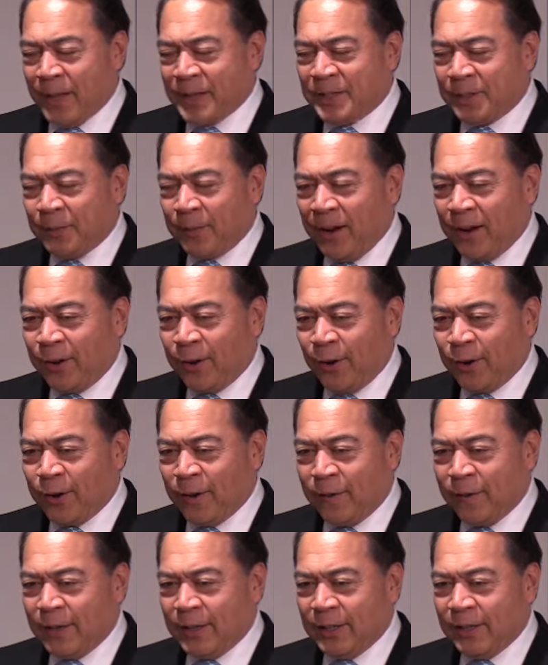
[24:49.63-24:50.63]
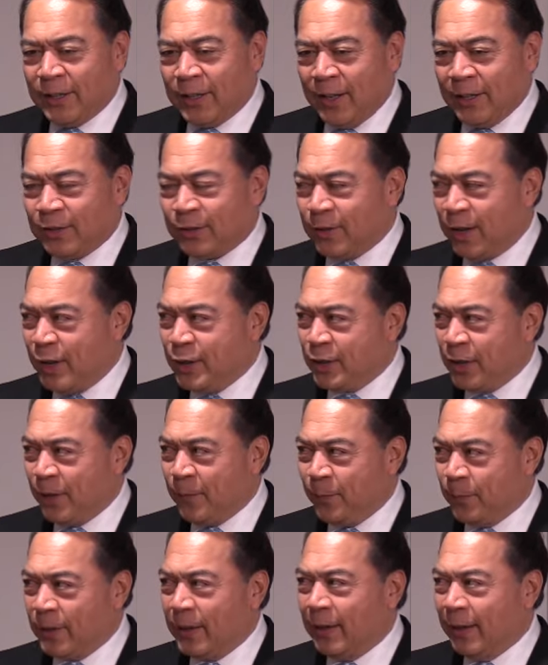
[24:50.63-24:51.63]
Pastor Mark Gunger gave this
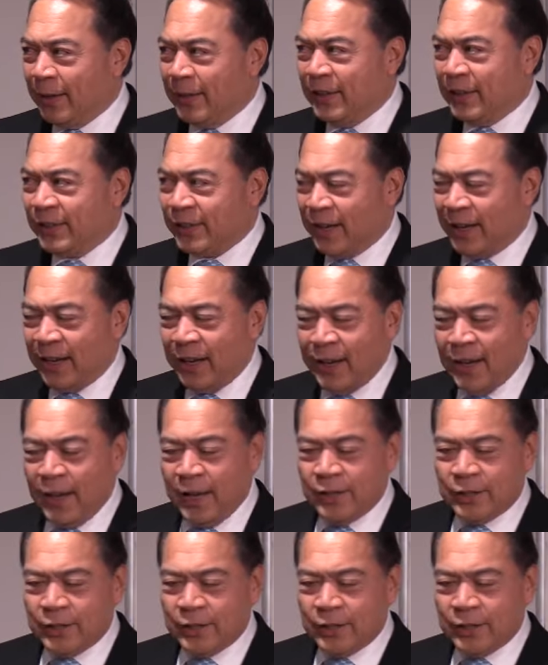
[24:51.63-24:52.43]
illustration and